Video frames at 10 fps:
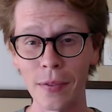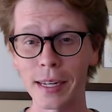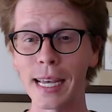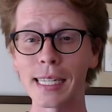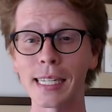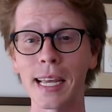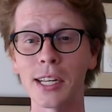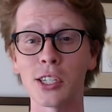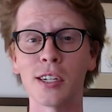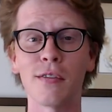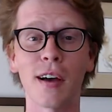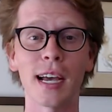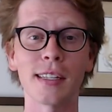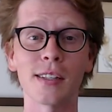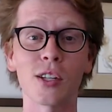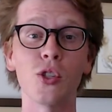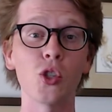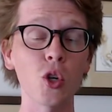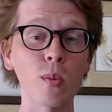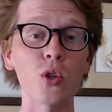The designation advises
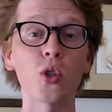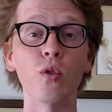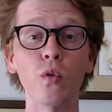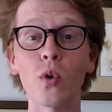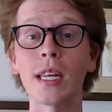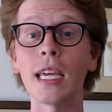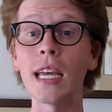consumers to avoid